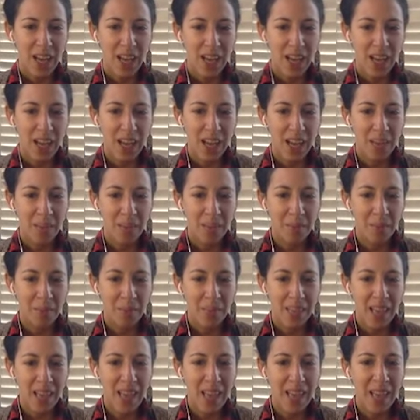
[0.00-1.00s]

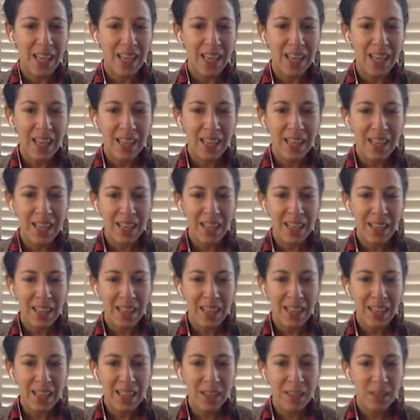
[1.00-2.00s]

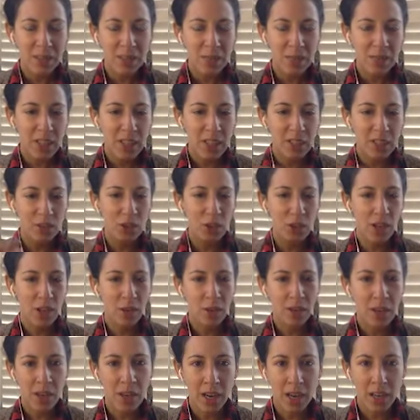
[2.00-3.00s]
Amy, can you share
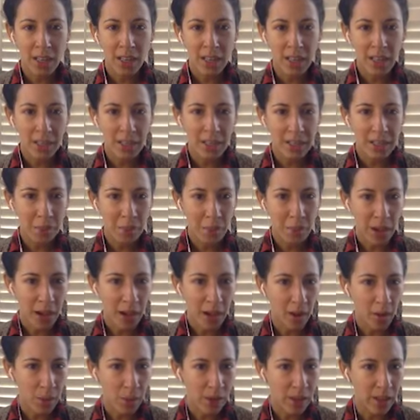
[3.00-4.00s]
with our audience
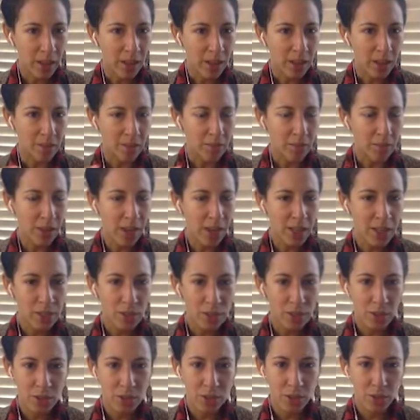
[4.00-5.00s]
about where they can
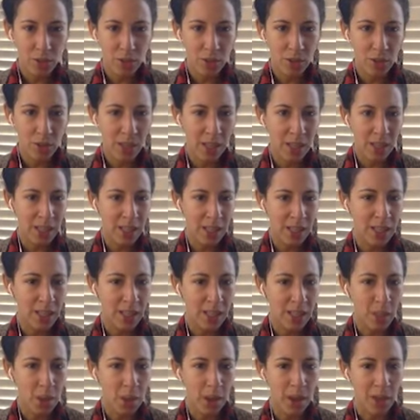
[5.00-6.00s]
find you, anything
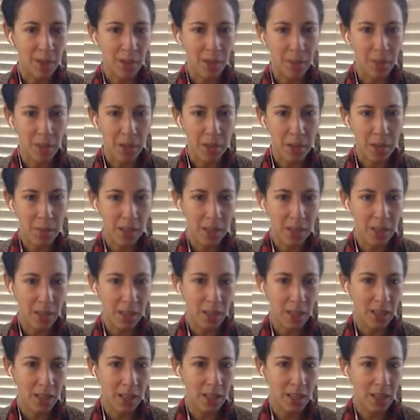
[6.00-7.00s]
that you have
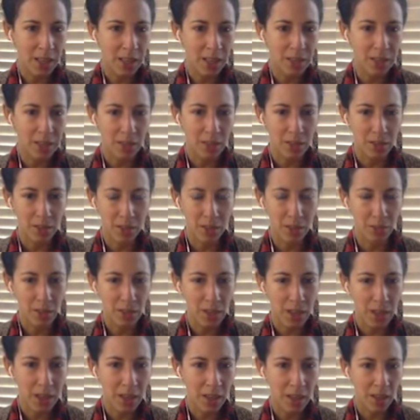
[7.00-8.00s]
upcoming, links to your
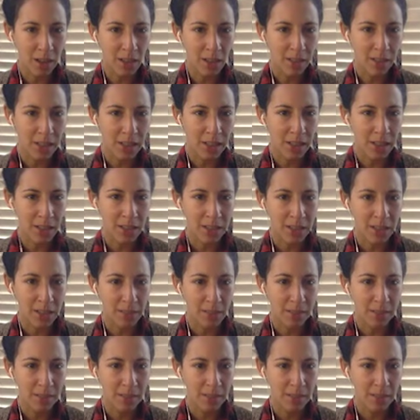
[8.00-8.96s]
work, all of that good stuff?